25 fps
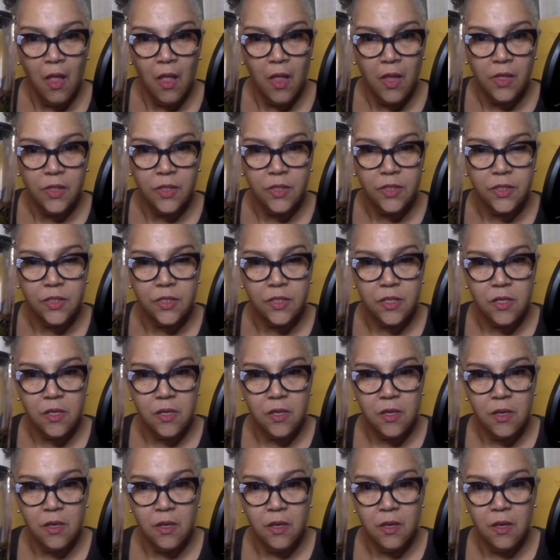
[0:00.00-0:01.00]

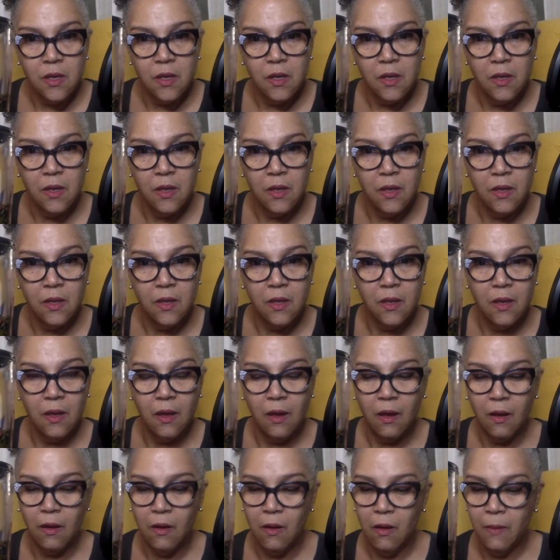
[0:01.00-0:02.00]
see
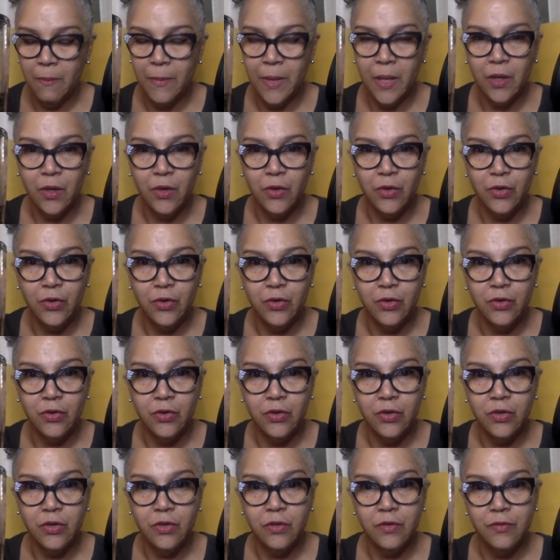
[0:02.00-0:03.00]
all my good
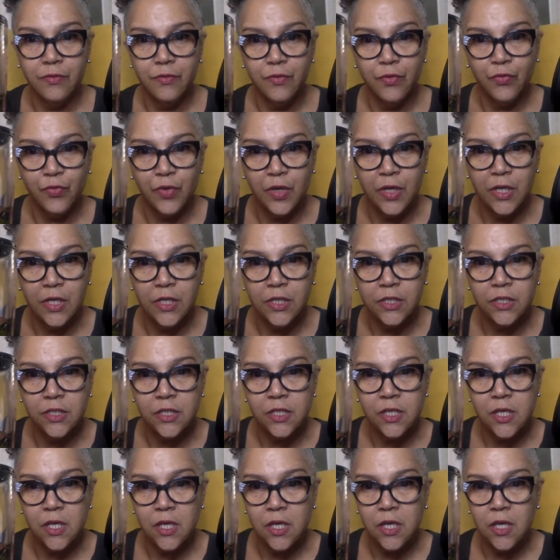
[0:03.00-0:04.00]
green
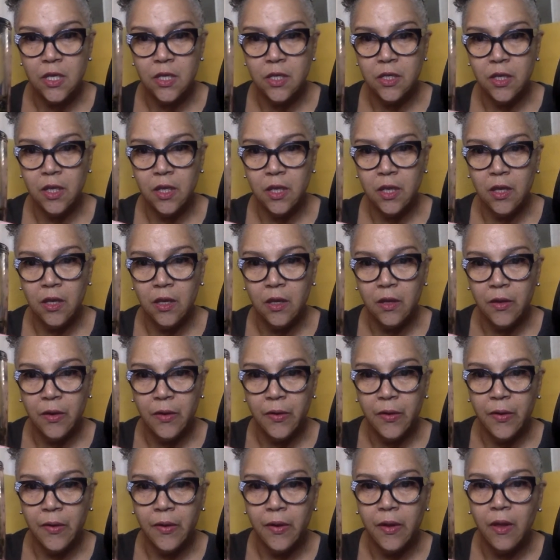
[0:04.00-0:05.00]
tea in here,
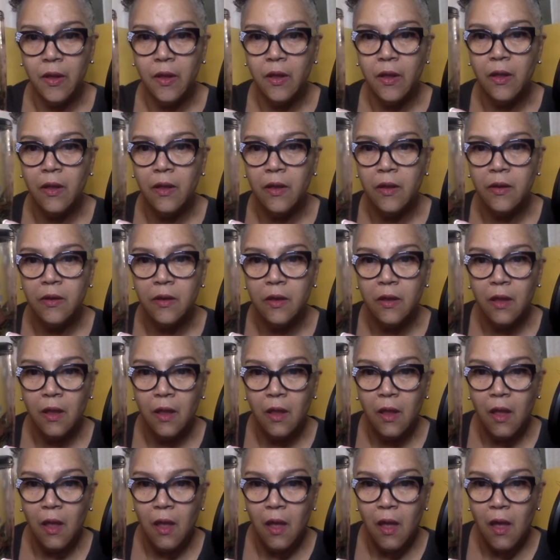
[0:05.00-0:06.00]
and
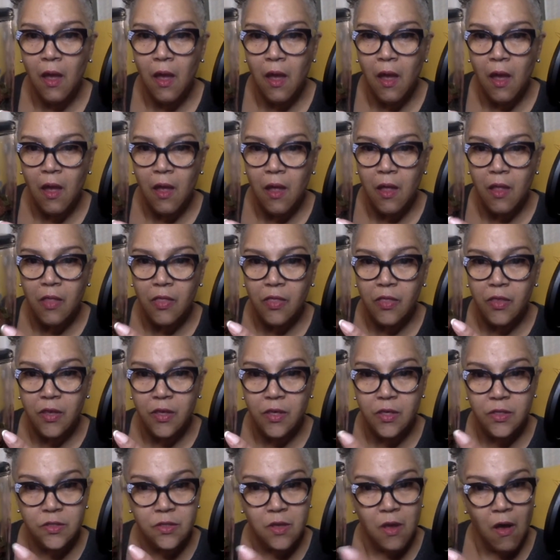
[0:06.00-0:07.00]

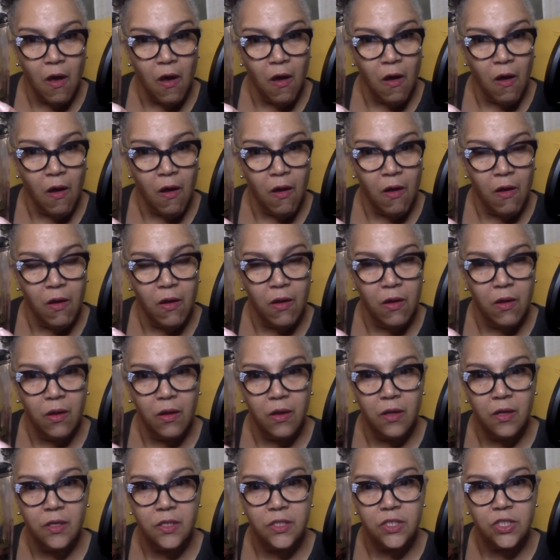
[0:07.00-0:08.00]
these are
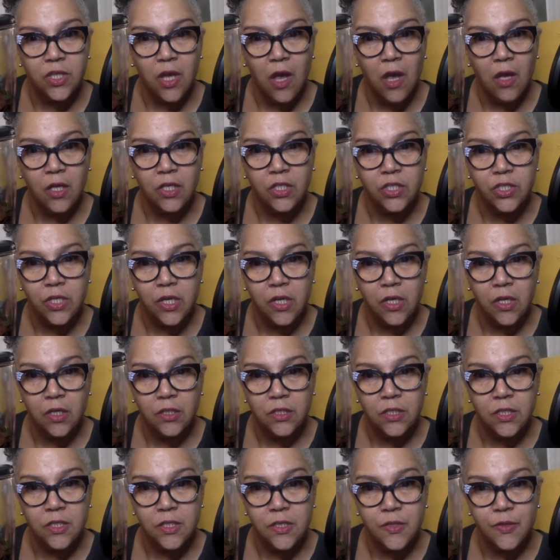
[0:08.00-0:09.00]
Chaga
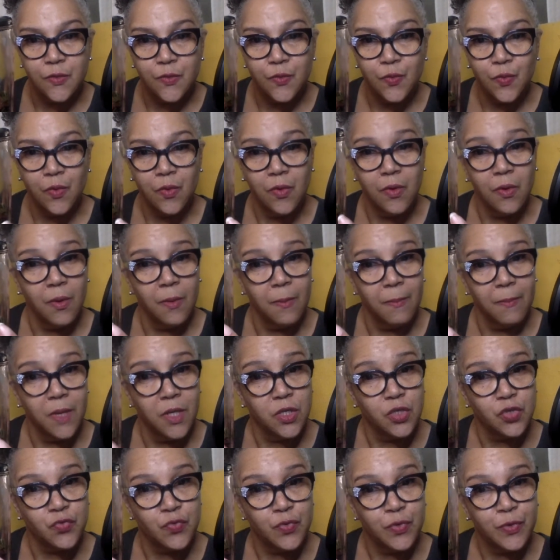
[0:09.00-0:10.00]
Chunks
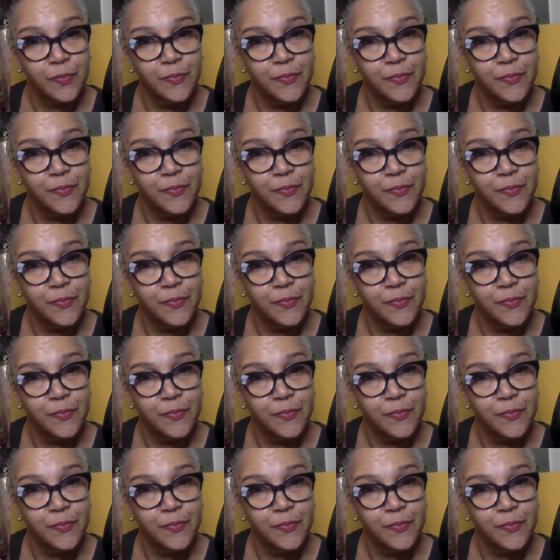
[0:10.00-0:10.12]
mushrooms.